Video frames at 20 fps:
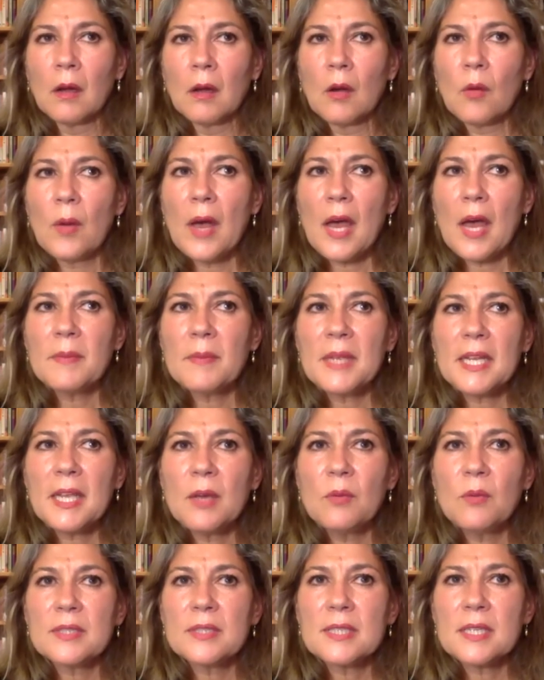well, I mean, he
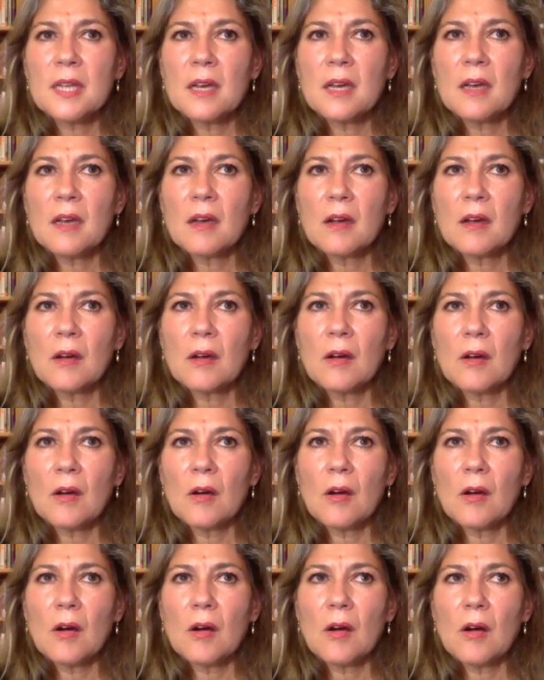was not
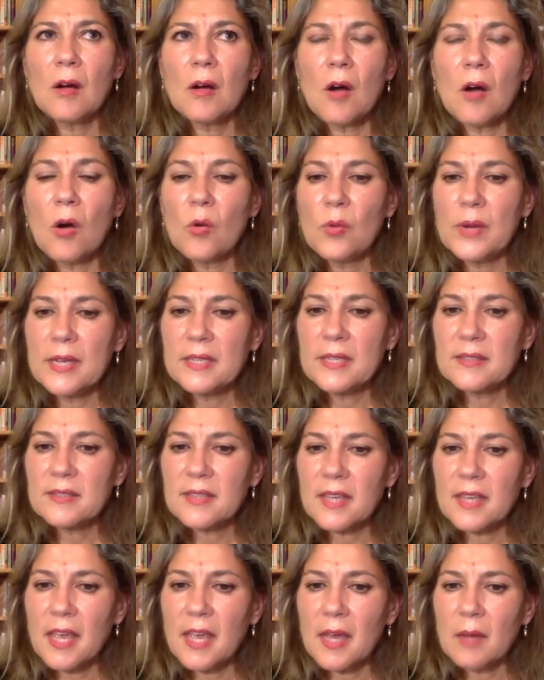always
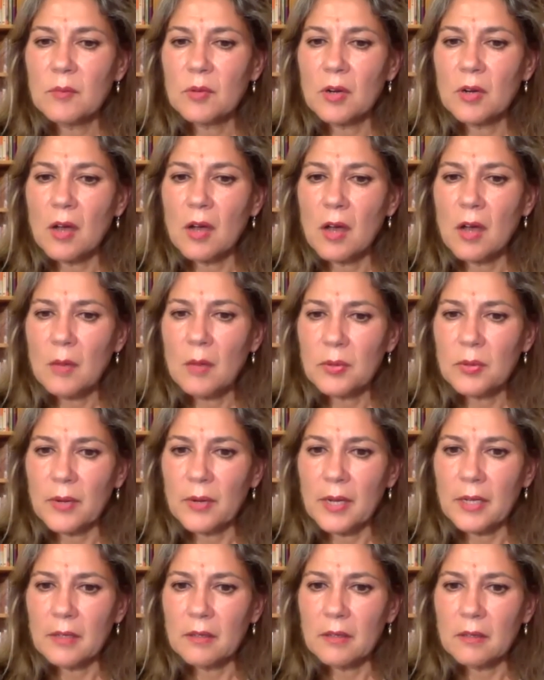the camera
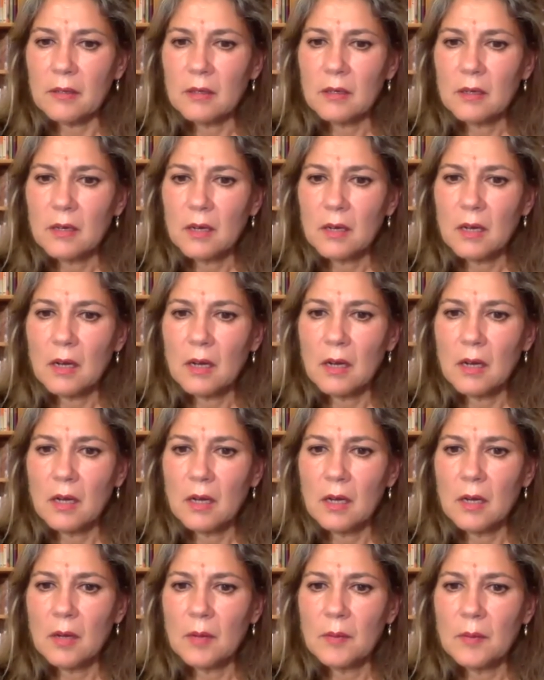operator.
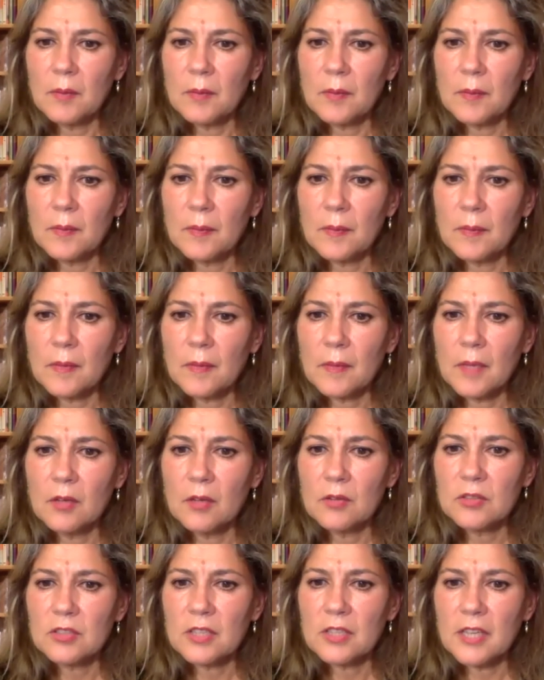Um, he
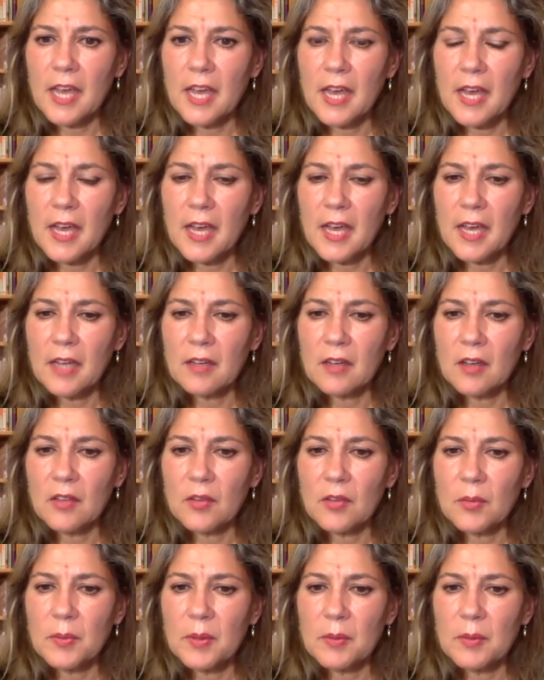usually had
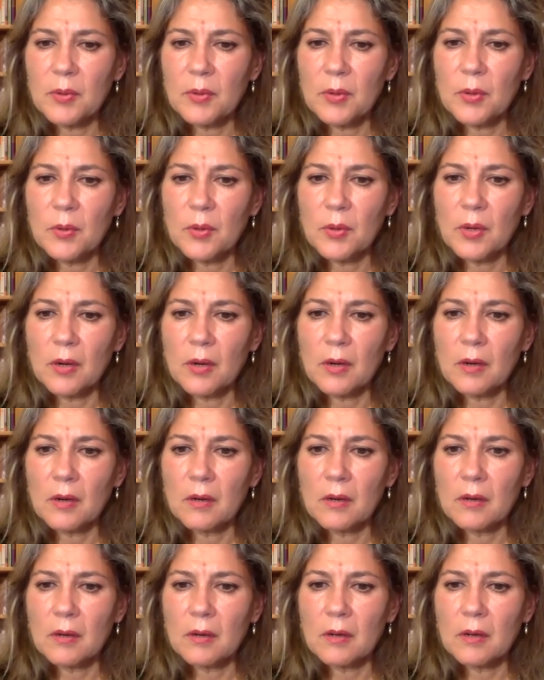other people who were
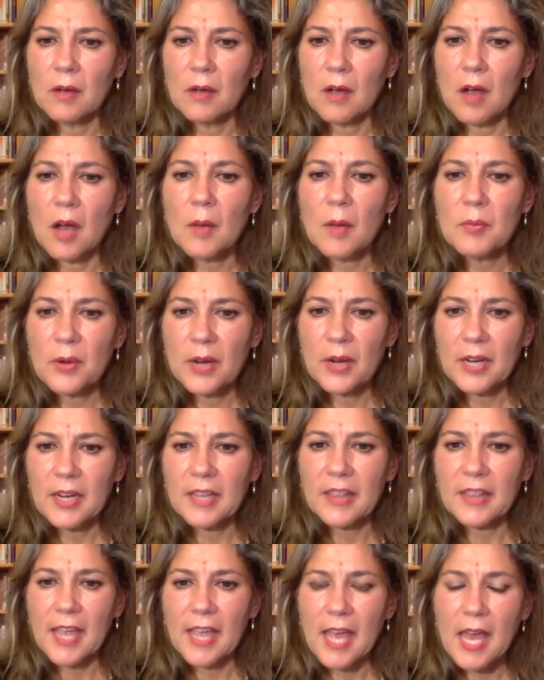operating
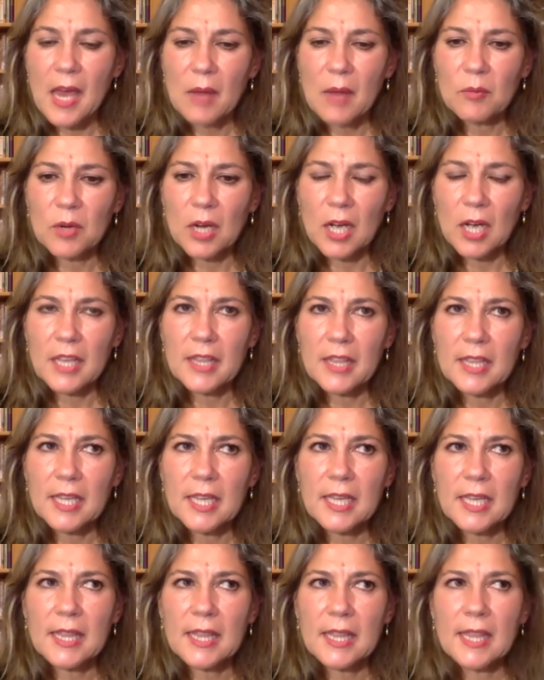the camera. I
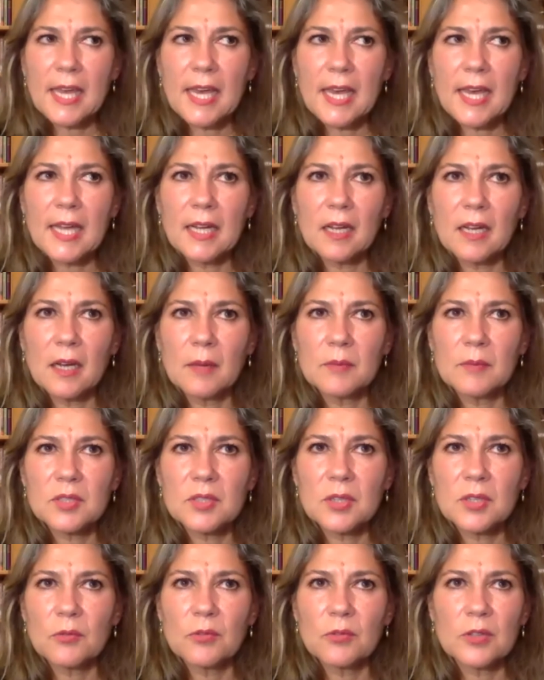think that, um,
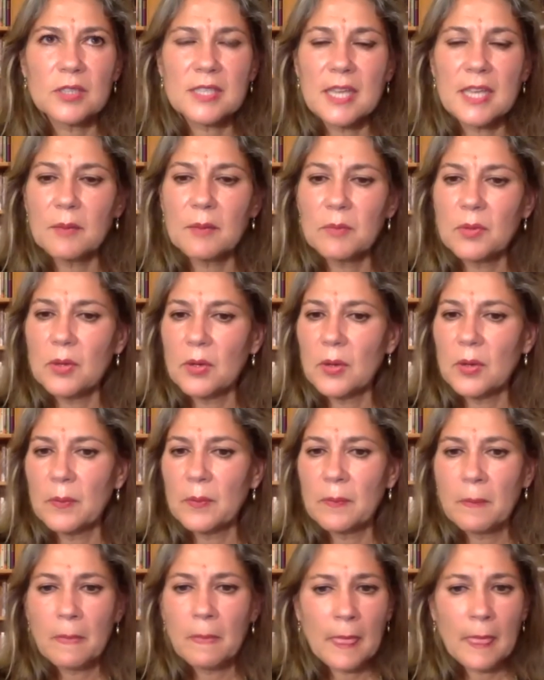so for example,
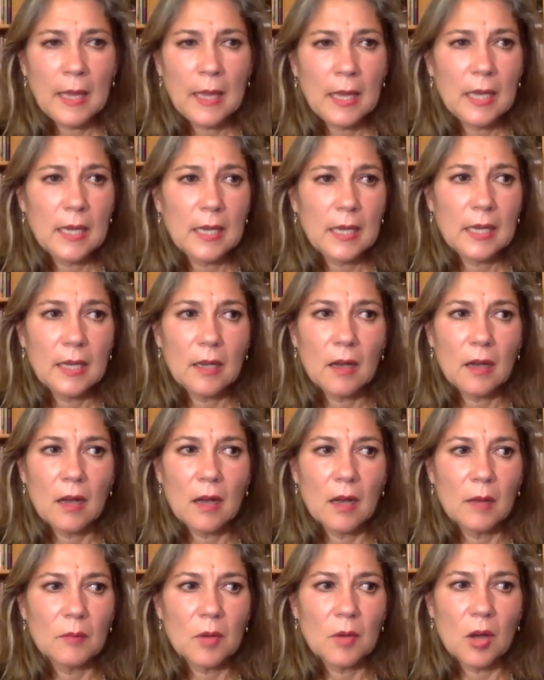
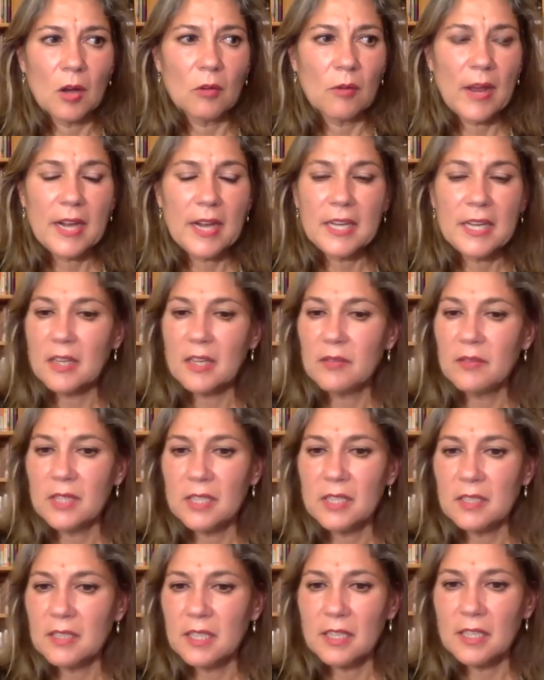um, already even
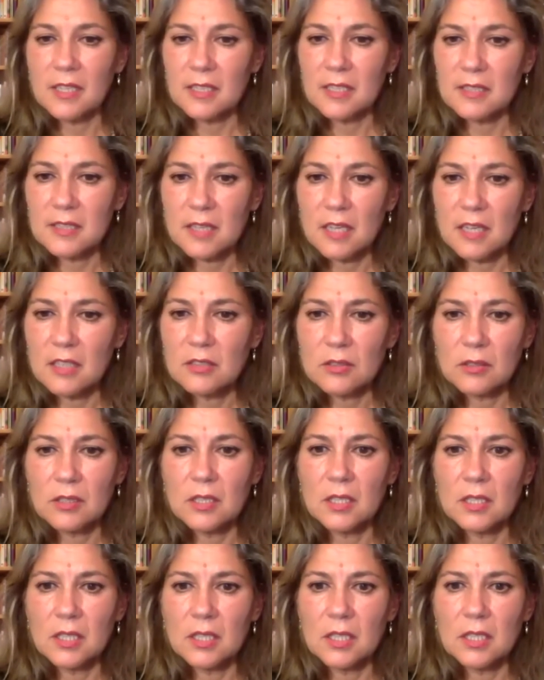in Ihre
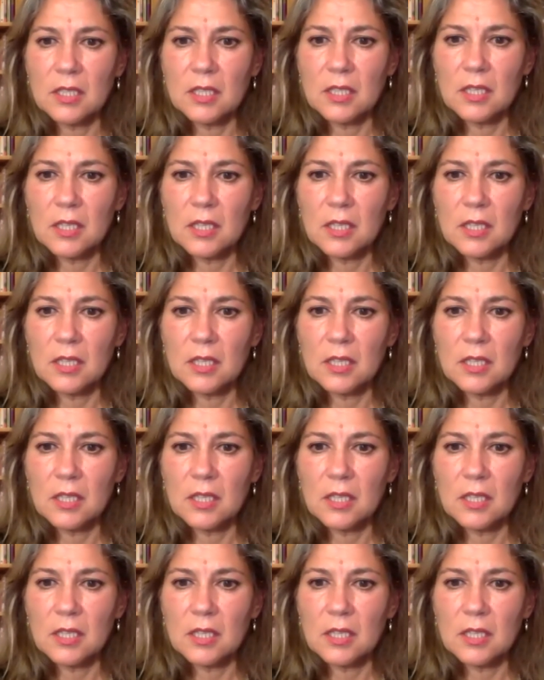Zeitungen,